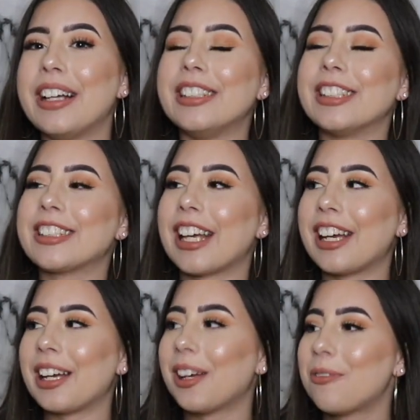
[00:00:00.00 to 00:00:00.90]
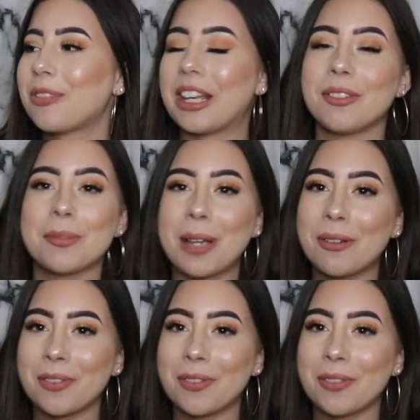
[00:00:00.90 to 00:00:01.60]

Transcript: It just like gives me